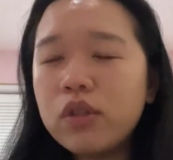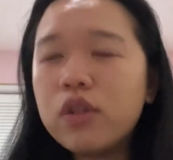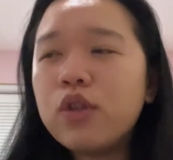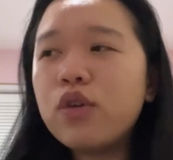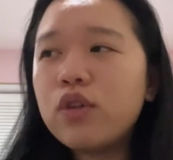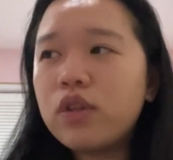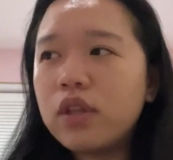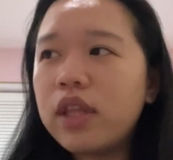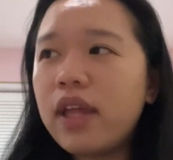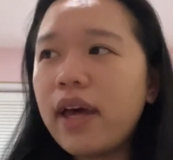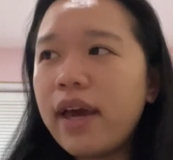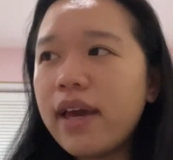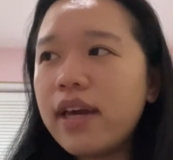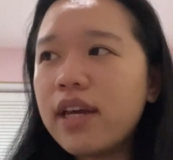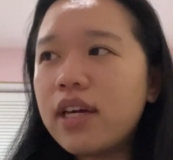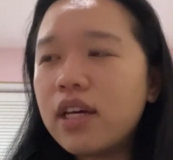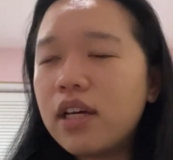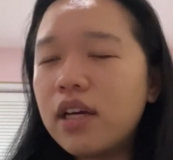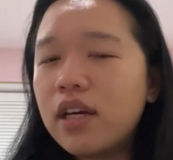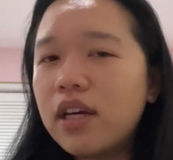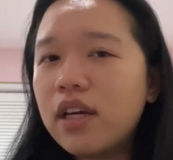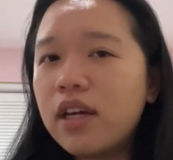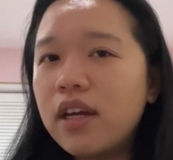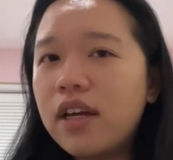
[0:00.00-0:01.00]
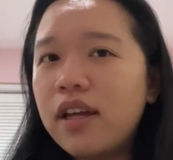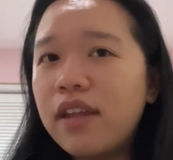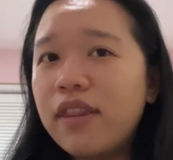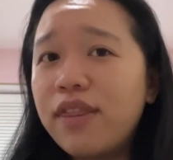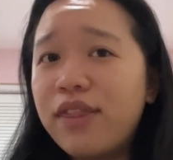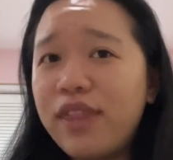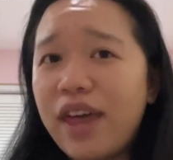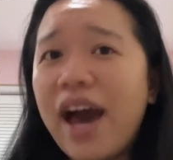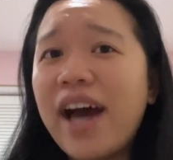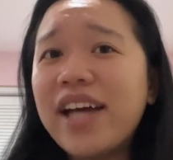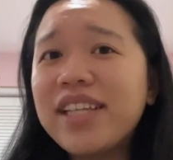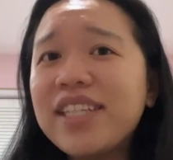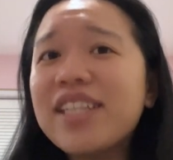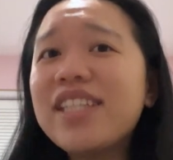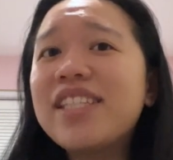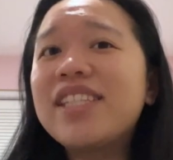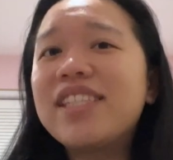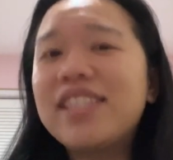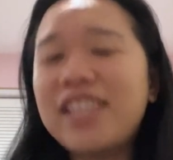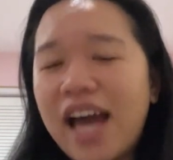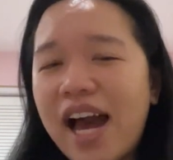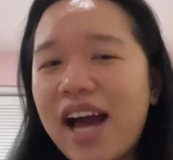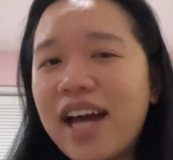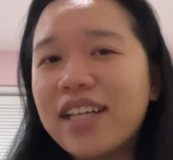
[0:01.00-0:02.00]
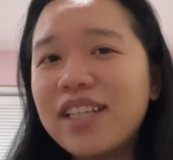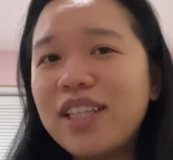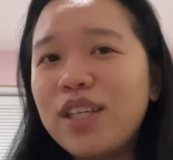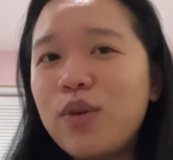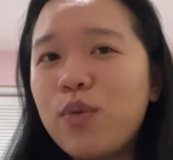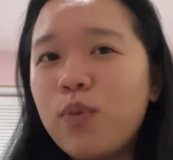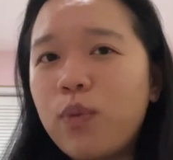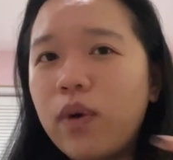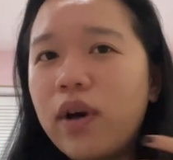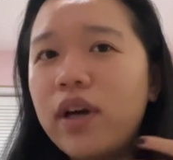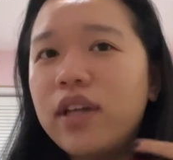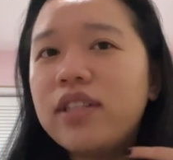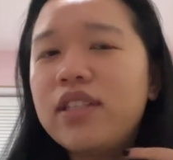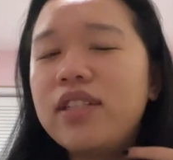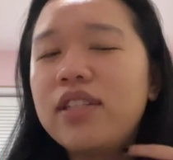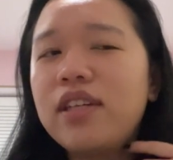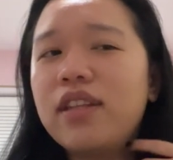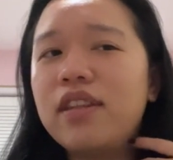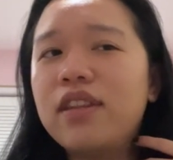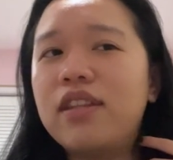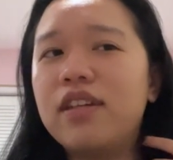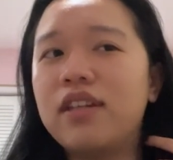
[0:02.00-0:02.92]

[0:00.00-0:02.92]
looked like, that's exactly what the